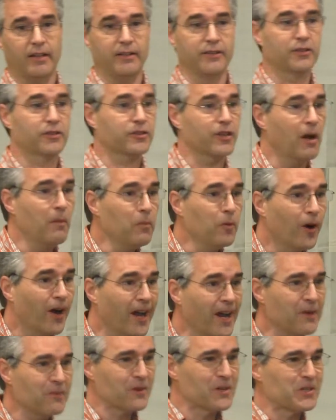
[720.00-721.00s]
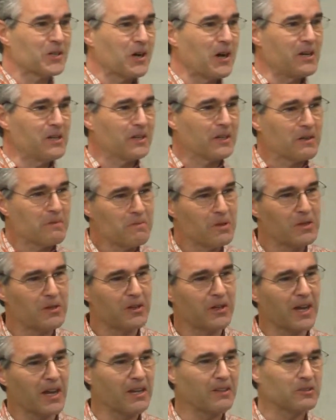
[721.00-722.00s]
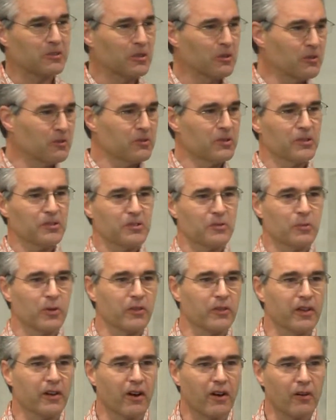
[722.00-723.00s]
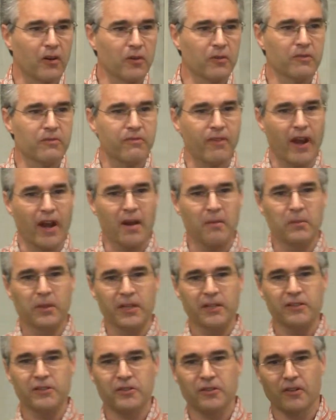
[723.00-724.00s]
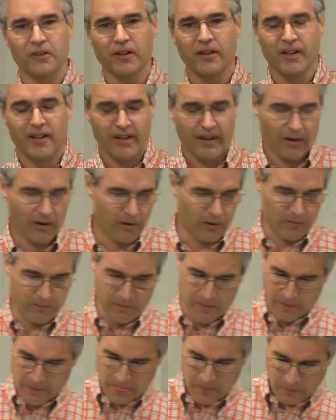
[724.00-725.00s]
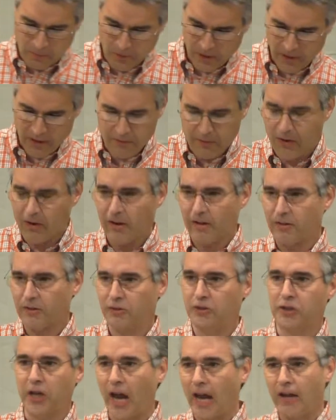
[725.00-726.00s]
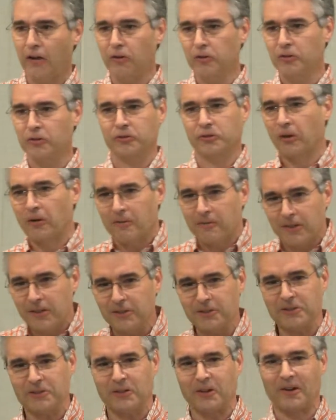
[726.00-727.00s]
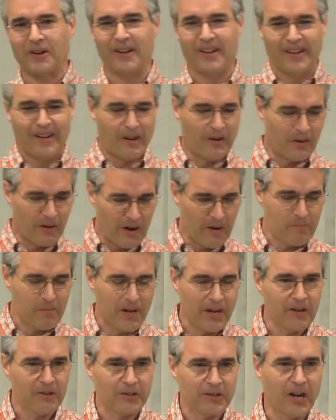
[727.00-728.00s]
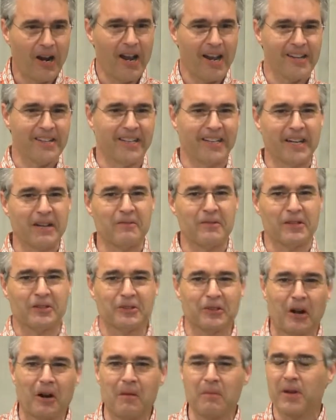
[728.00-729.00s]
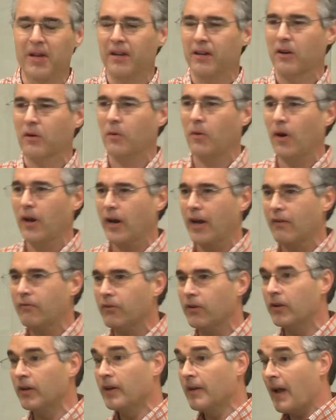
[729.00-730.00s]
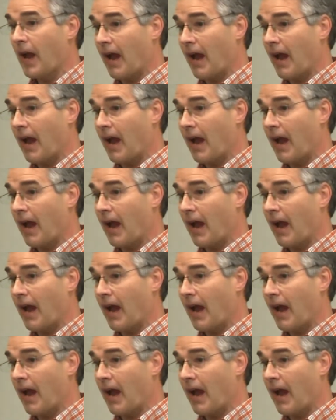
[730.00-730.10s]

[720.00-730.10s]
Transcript: In some way, we're trying to communicate truth just within our own families or whatever, at a jail service or up here trying to give a sermon or whatever.